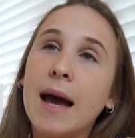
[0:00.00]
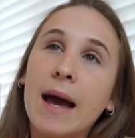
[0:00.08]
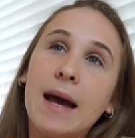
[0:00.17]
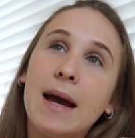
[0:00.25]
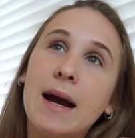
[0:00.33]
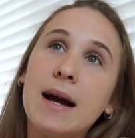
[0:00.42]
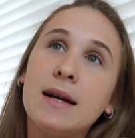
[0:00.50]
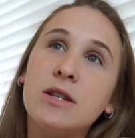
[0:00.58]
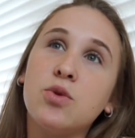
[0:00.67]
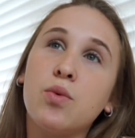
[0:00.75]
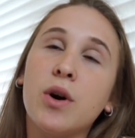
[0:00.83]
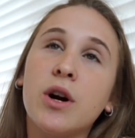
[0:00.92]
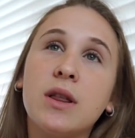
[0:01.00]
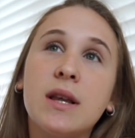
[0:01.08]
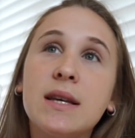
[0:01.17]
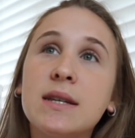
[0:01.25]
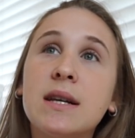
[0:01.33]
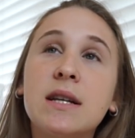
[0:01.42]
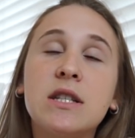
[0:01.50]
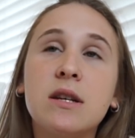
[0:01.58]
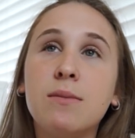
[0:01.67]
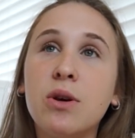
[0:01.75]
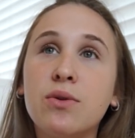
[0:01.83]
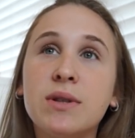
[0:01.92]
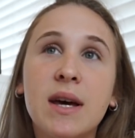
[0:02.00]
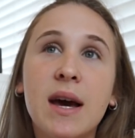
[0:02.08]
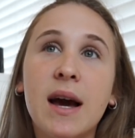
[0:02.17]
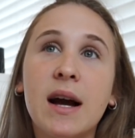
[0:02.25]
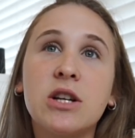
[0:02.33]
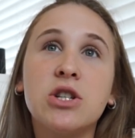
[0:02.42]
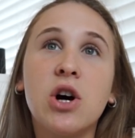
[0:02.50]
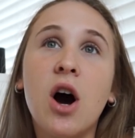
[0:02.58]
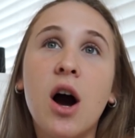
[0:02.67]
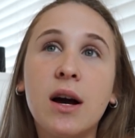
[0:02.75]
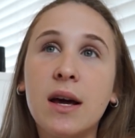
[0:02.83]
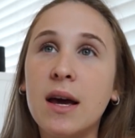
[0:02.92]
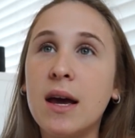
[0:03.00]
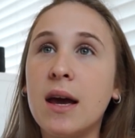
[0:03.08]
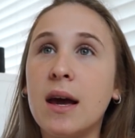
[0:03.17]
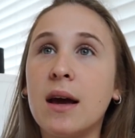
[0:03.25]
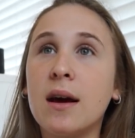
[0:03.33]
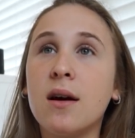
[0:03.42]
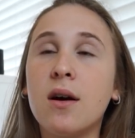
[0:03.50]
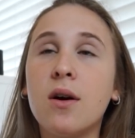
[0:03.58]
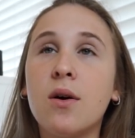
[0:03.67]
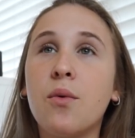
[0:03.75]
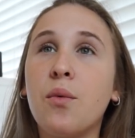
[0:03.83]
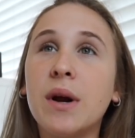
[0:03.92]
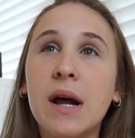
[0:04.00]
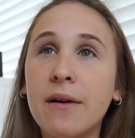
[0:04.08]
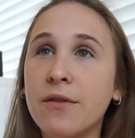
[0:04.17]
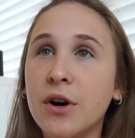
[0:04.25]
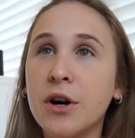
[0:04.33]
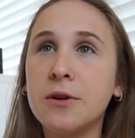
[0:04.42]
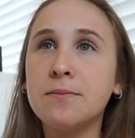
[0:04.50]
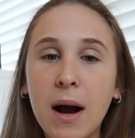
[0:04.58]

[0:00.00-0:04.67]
and we're listening to music, talking, whatever.